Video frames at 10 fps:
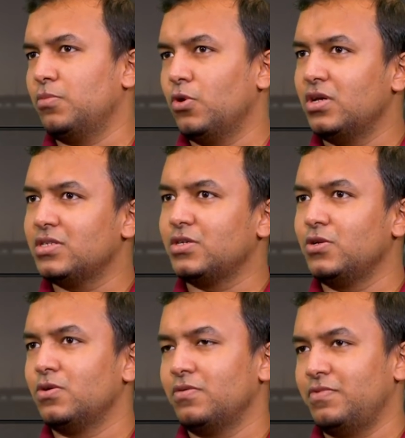Bowlers, you
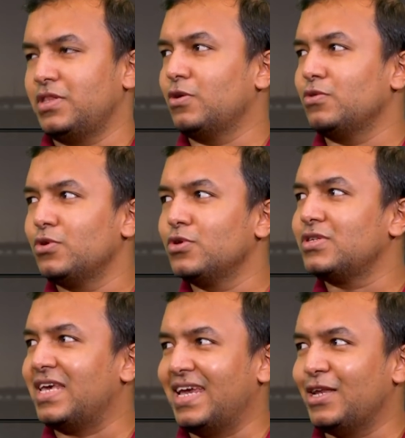know, without
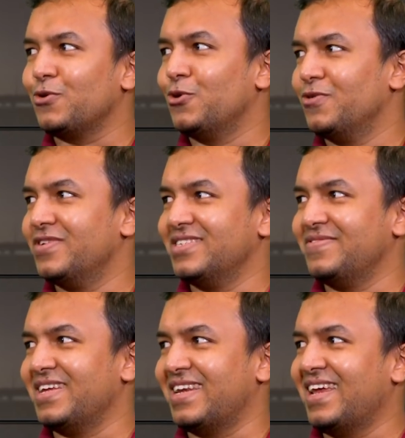those 8 overs,
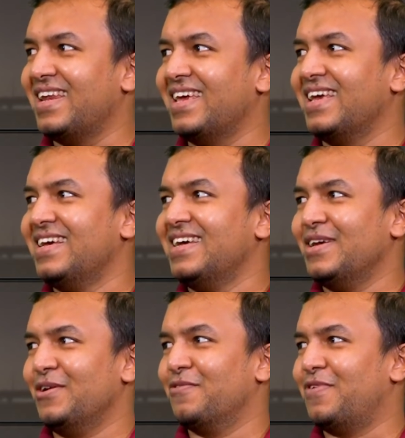we really,
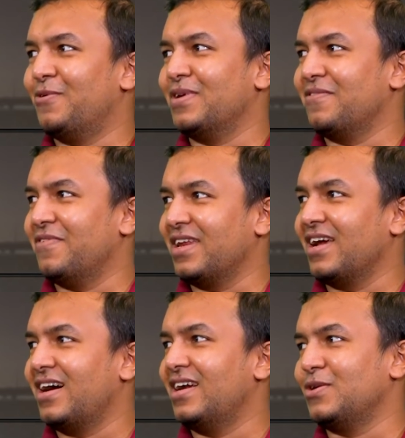you know, found it very
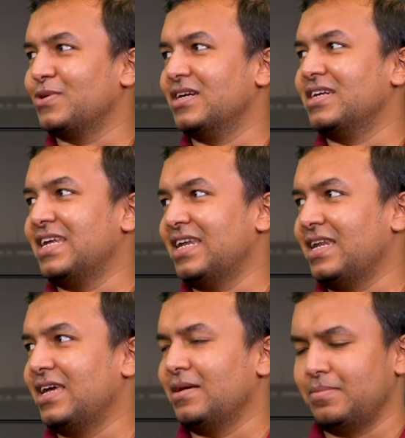hard to contain
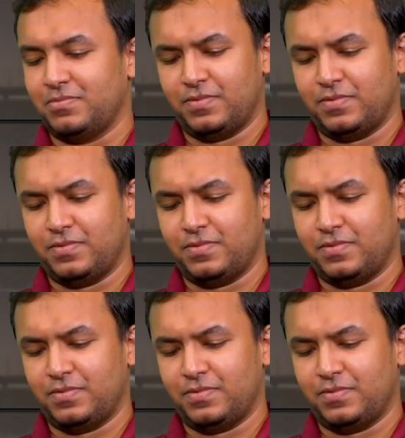India.